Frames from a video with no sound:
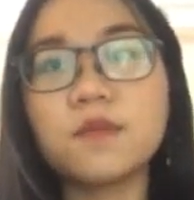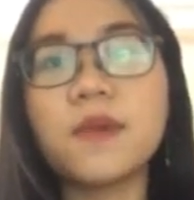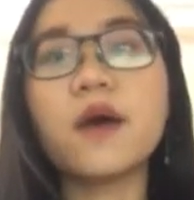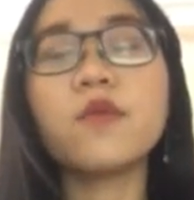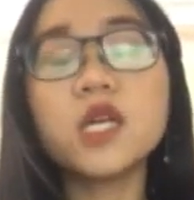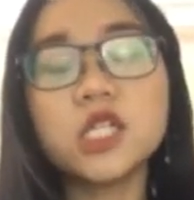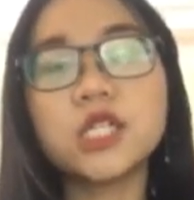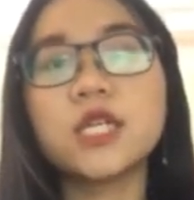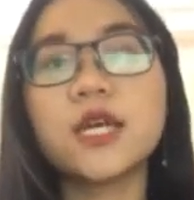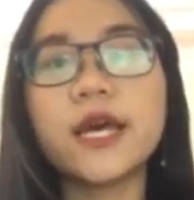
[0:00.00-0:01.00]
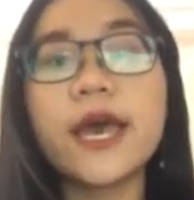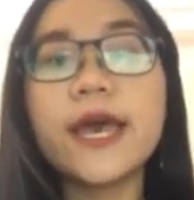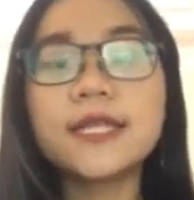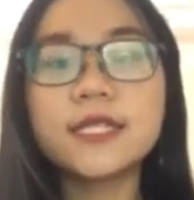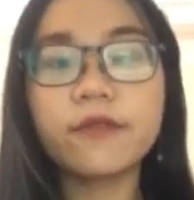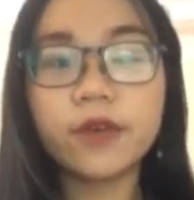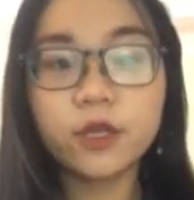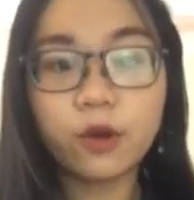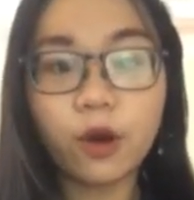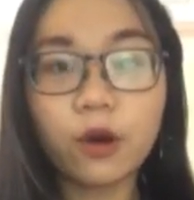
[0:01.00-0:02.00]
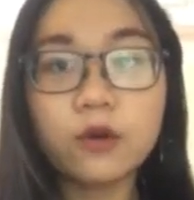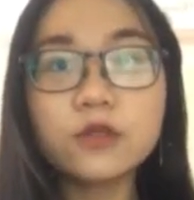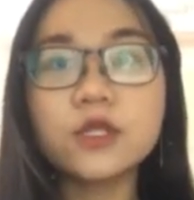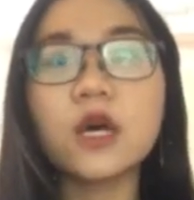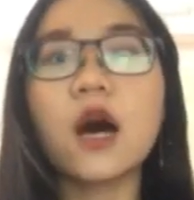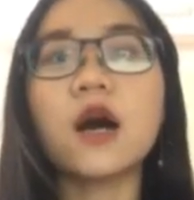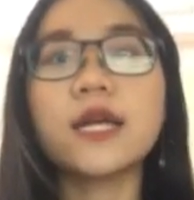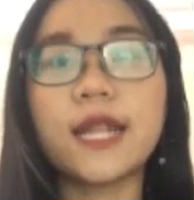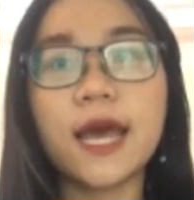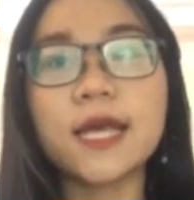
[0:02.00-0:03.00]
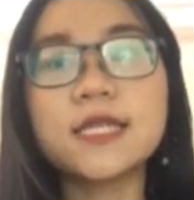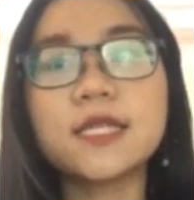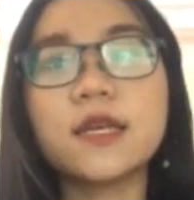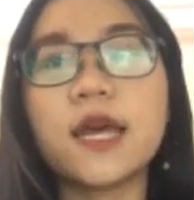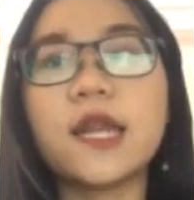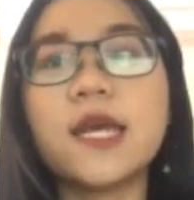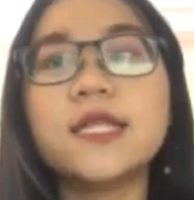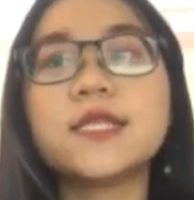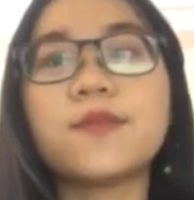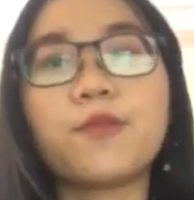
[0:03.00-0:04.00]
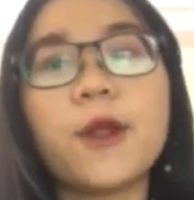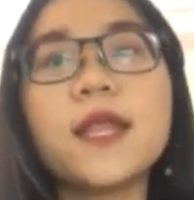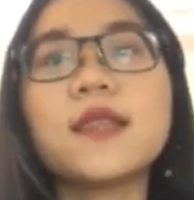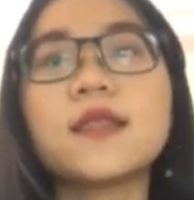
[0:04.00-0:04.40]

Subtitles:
by which individuals organize and interpret